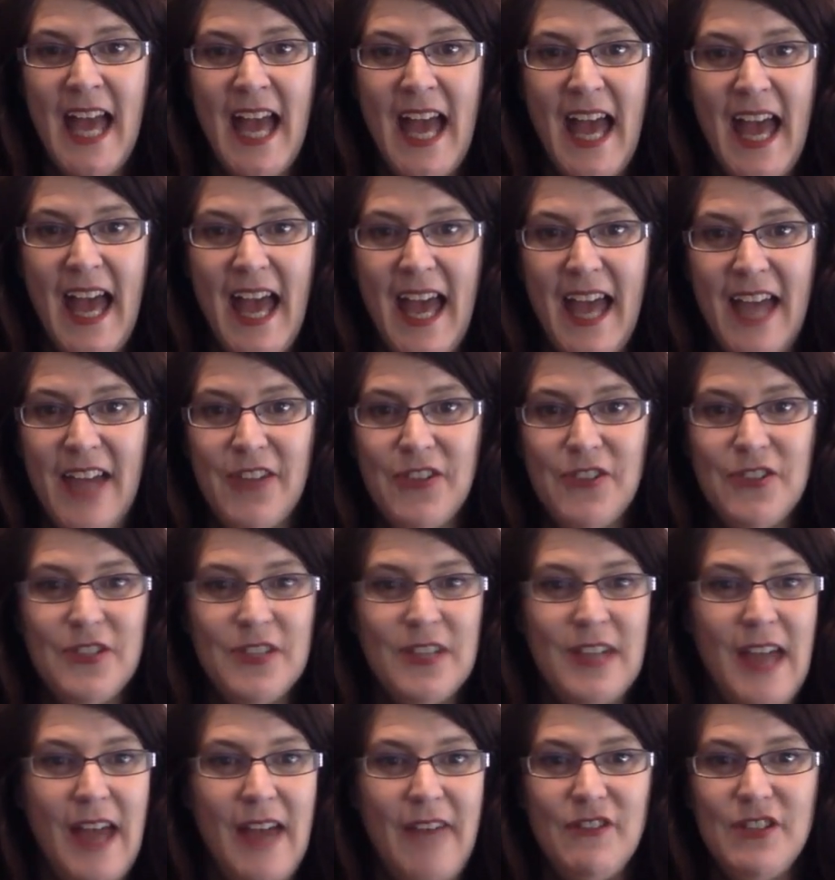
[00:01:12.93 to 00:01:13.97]
and
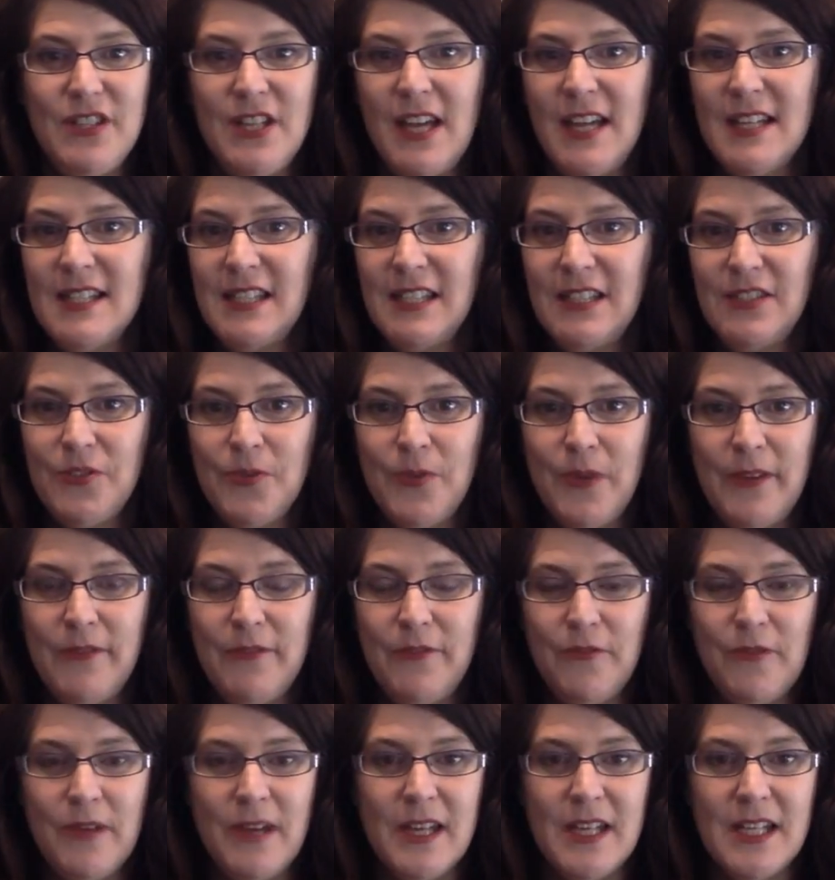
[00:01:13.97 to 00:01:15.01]
advertising to
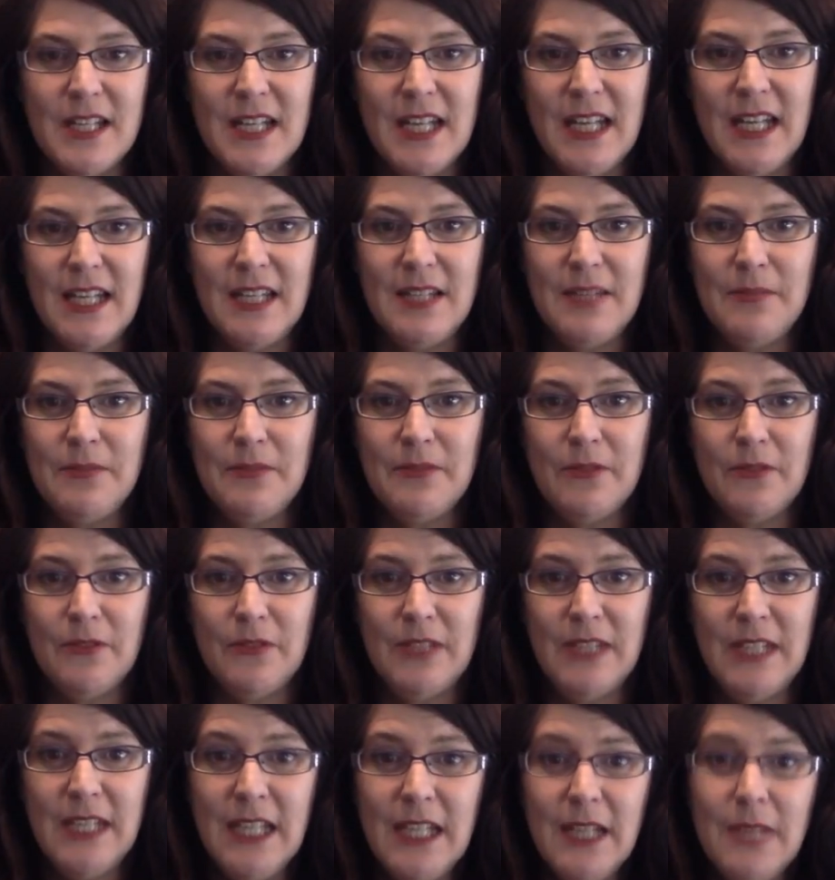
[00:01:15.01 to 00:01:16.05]
everyone is
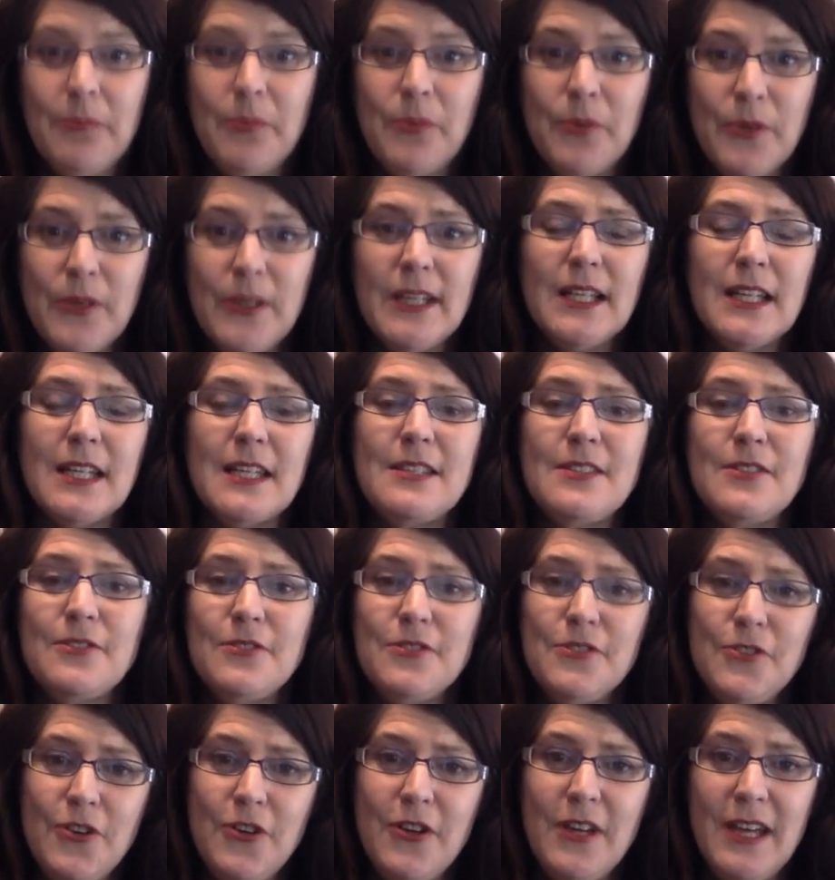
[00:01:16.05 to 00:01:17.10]
near pointless because
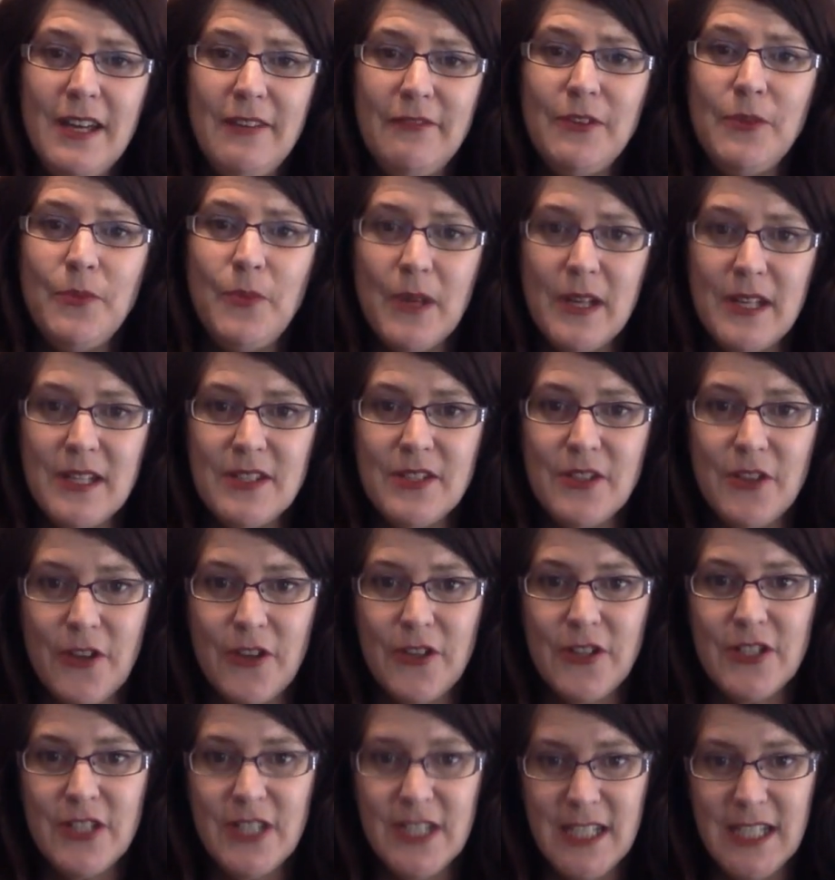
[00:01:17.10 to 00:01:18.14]
not everyone is
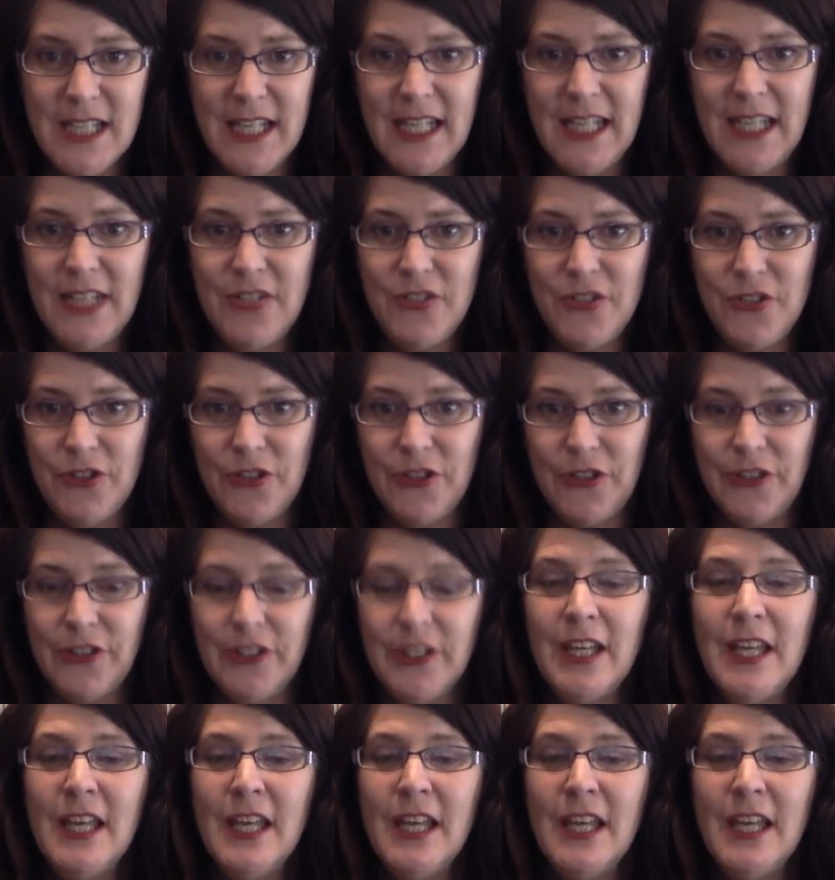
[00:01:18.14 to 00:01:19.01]
going to need you.